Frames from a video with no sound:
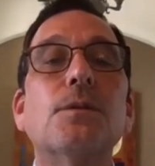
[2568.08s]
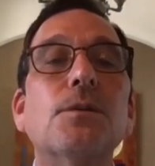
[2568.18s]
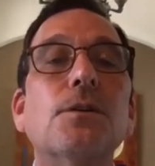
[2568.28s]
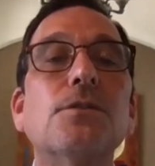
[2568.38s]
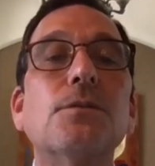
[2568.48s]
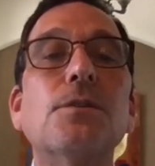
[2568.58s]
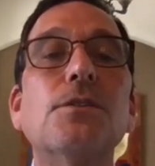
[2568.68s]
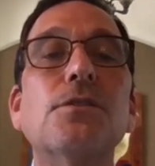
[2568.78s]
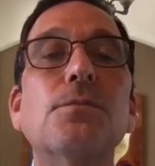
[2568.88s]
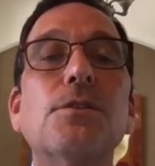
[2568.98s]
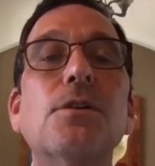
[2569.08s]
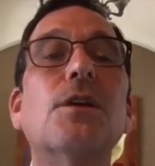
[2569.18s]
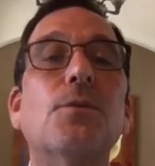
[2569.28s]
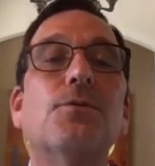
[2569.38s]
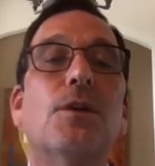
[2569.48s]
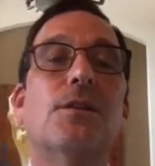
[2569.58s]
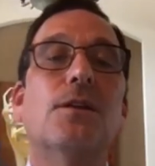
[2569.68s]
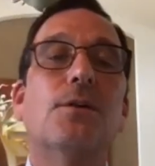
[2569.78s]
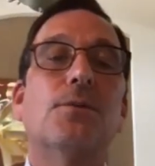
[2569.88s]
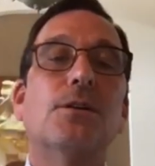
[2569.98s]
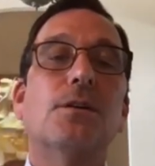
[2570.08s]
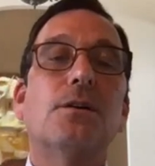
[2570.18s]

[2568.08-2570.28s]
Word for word: peers and business must, okay, we read that one.